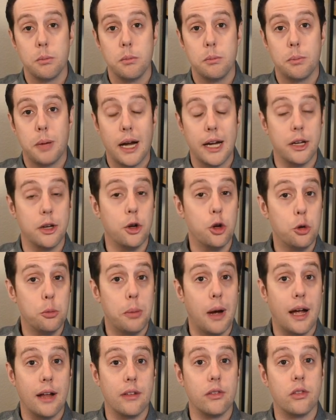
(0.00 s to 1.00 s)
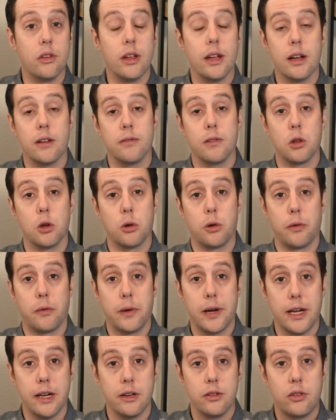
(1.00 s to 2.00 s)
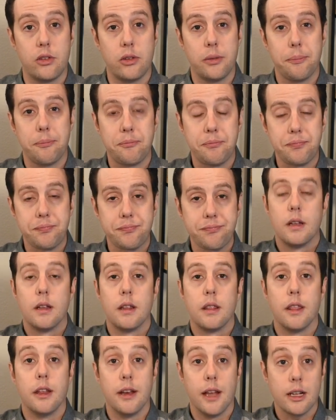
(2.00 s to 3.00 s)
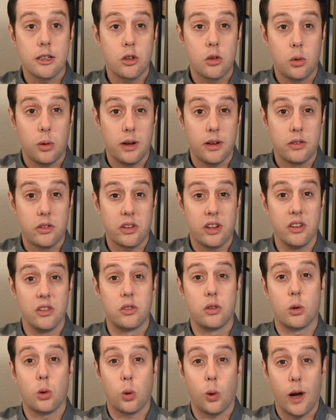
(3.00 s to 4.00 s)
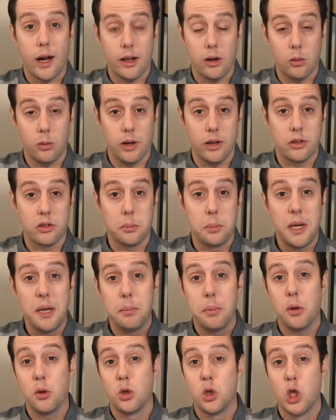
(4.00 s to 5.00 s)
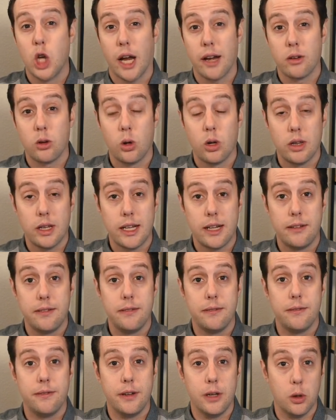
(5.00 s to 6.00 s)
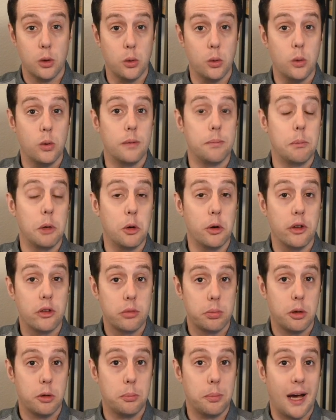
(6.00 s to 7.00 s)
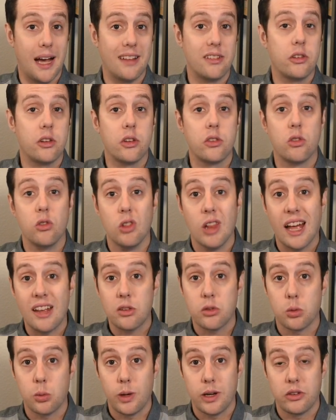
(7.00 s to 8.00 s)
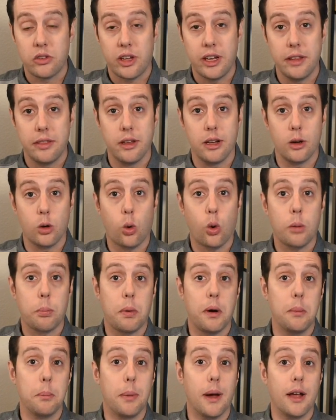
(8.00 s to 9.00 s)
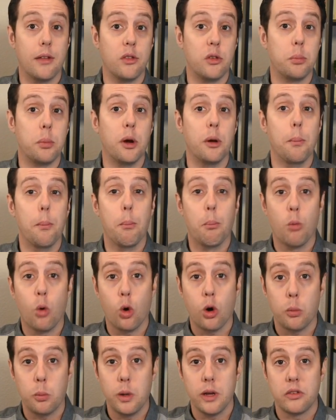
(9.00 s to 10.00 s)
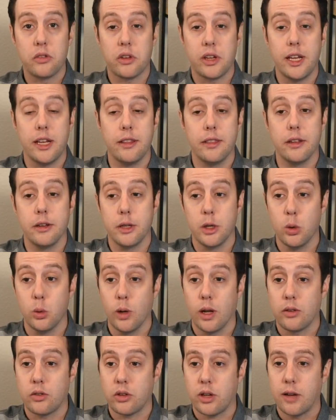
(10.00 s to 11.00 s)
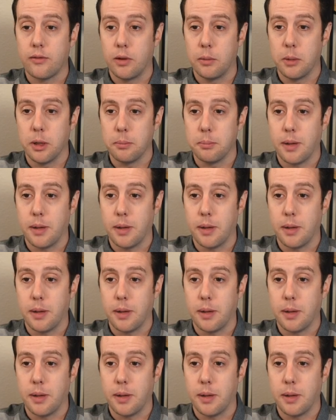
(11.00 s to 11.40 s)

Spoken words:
buy new bonds that have lower rates. The next risk is credit risk. People generally view municipal bonds as less risky than corporate bonds, but more risky than US government